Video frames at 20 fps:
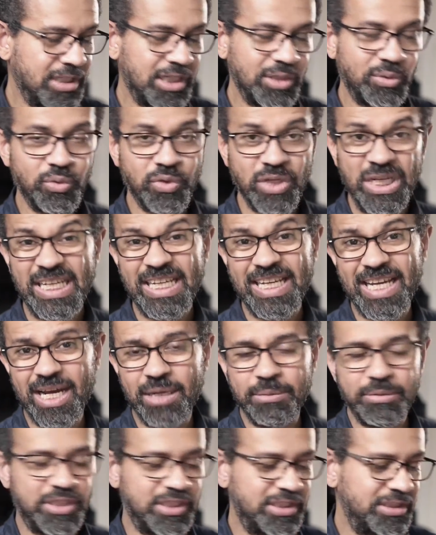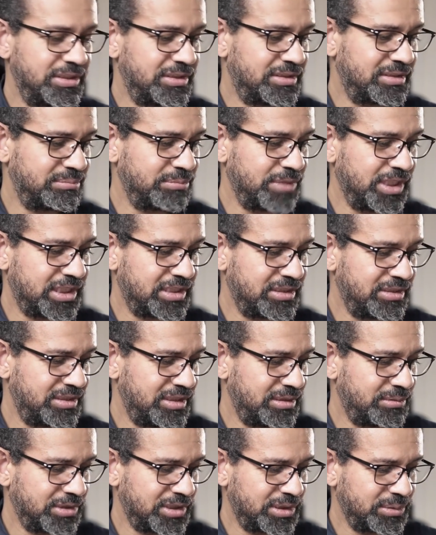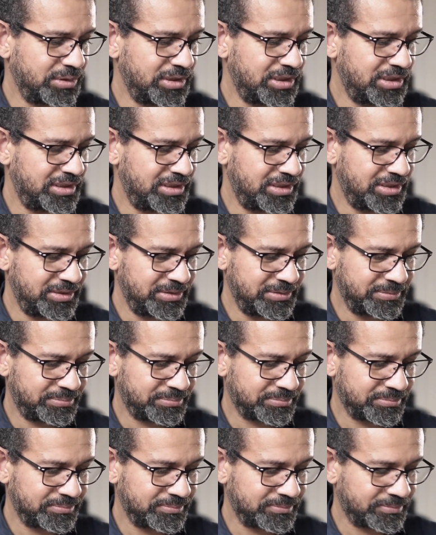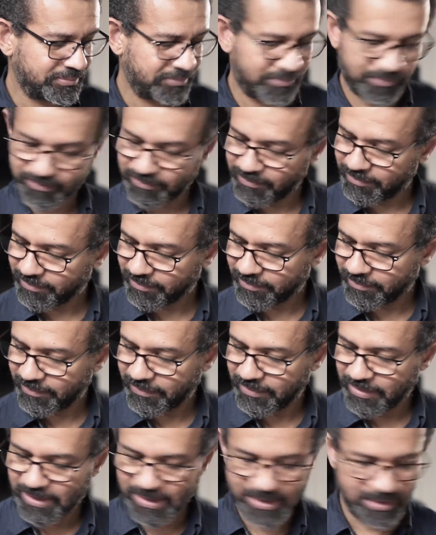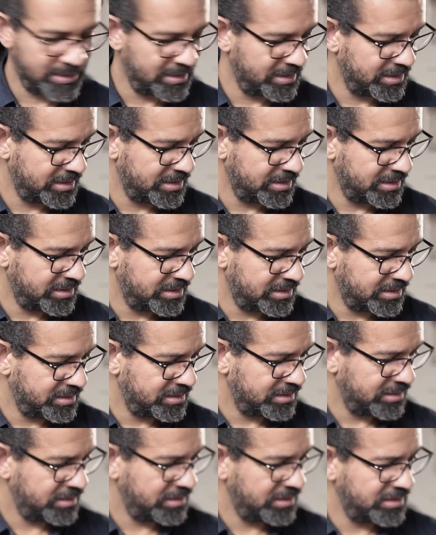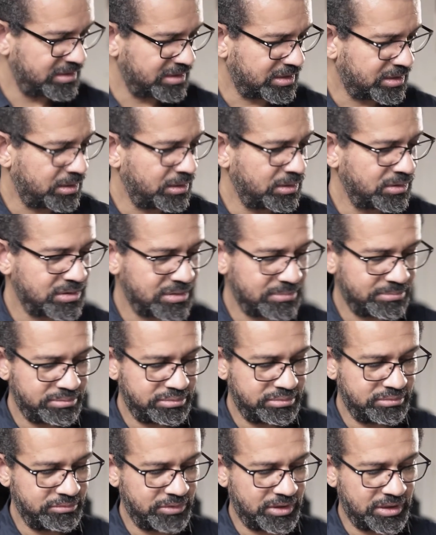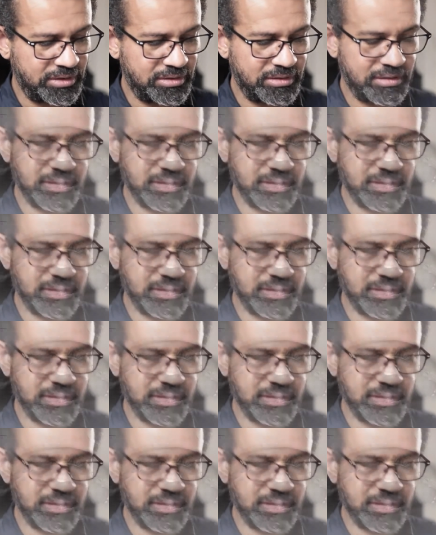like with any camera, you could make it do what you want to do. Either close-up, well,